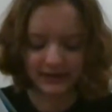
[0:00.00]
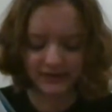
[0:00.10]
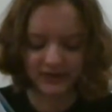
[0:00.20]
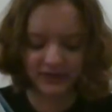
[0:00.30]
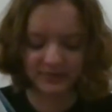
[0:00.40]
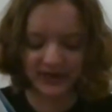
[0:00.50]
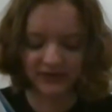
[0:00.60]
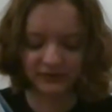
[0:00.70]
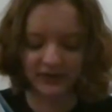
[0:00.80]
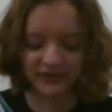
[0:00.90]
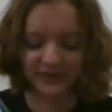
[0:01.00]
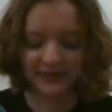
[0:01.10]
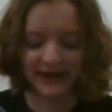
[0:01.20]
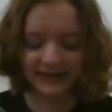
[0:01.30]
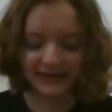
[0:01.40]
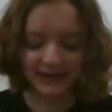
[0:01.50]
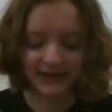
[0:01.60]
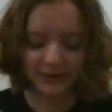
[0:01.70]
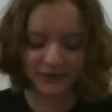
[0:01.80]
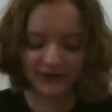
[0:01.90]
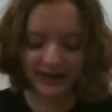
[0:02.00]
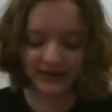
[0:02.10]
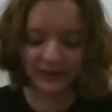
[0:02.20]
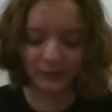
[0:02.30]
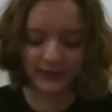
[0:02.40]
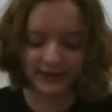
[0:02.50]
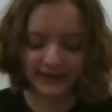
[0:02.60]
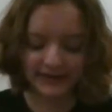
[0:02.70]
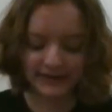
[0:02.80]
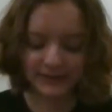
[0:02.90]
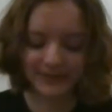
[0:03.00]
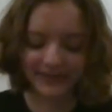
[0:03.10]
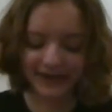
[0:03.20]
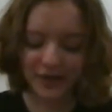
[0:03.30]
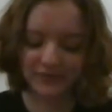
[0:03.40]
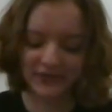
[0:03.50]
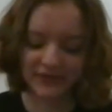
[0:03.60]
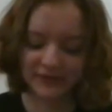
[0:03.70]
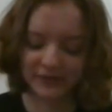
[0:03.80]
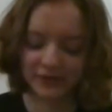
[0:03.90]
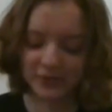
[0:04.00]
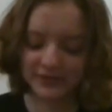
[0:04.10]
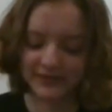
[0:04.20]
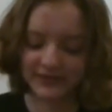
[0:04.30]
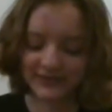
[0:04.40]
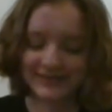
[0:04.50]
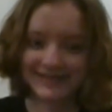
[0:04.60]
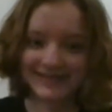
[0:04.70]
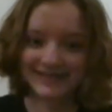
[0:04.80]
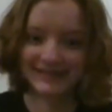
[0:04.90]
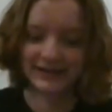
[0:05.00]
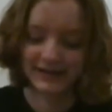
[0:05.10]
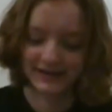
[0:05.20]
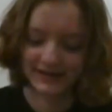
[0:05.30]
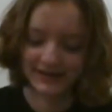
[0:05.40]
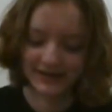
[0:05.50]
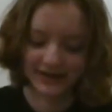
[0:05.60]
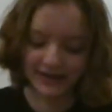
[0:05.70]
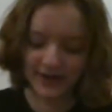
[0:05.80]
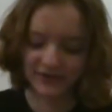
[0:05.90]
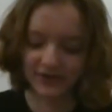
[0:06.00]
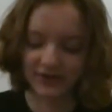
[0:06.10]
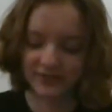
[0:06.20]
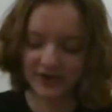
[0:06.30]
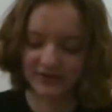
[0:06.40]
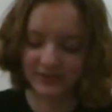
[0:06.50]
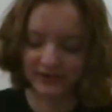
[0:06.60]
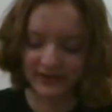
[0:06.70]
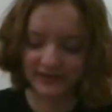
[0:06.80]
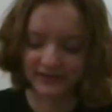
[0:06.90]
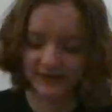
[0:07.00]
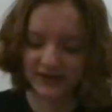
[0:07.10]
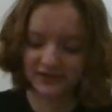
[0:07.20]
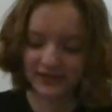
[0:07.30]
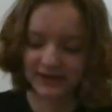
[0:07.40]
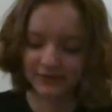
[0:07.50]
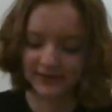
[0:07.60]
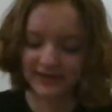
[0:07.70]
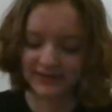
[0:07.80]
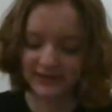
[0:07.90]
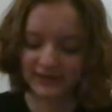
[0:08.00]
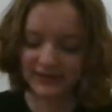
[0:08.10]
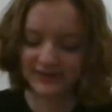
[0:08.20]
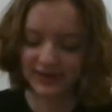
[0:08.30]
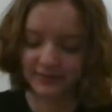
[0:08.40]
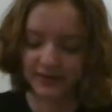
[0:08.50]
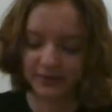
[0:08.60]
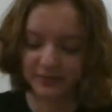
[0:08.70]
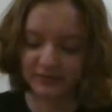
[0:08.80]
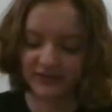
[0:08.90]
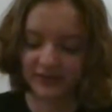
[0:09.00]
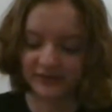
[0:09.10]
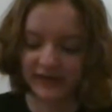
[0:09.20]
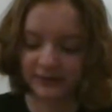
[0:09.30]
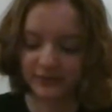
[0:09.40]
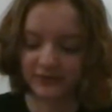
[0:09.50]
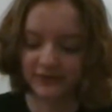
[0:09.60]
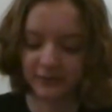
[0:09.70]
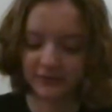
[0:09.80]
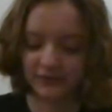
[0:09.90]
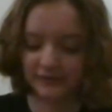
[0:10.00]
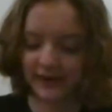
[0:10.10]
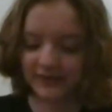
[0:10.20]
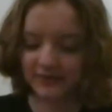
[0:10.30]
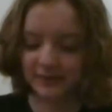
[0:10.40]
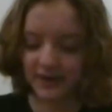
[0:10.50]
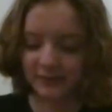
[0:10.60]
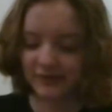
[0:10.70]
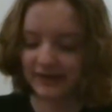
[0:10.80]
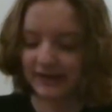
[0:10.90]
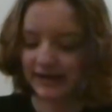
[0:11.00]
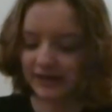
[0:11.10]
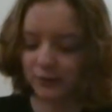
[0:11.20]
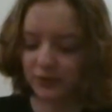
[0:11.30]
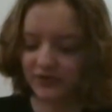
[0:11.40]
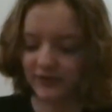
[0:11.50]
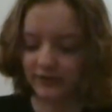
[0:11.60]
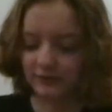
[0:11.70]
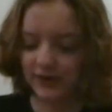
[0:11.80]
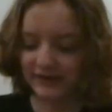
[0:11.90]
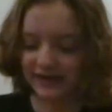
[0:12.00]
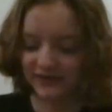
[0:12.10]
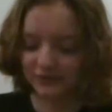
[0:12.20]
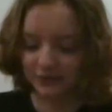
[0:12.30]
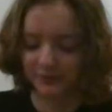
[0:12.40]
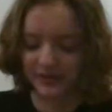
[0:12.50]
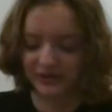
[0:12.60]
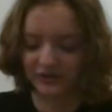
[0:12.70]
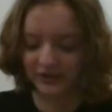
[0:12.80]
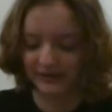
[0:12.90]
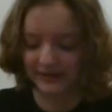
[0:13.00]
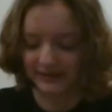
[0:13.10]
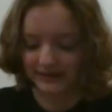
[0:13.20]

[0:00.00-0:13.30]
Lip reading: His thoughts began to race like mad. He was scared and worried. Being helpless, he felt hopeless. He imagined all the possibilities, and eventually he realized that his only chance of becoming himself again was for someone to find the red pebble, to wish that the rock next to it would be a donkey.